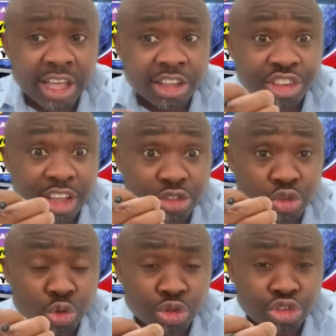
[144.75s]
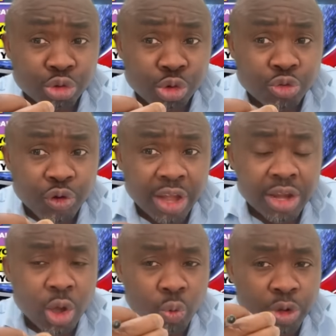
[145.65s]
She has 2
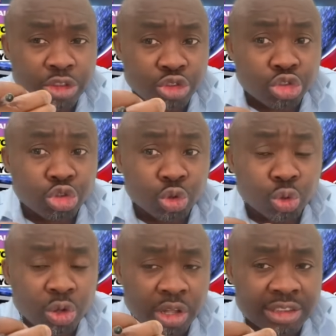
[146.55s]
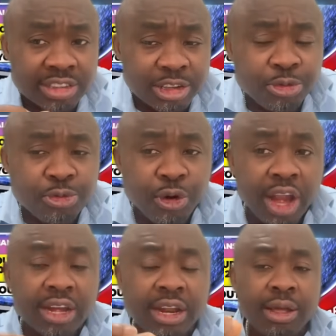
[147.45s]
children with 2
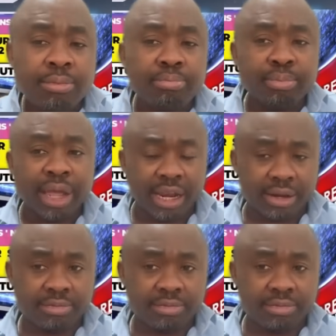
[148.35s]
different men.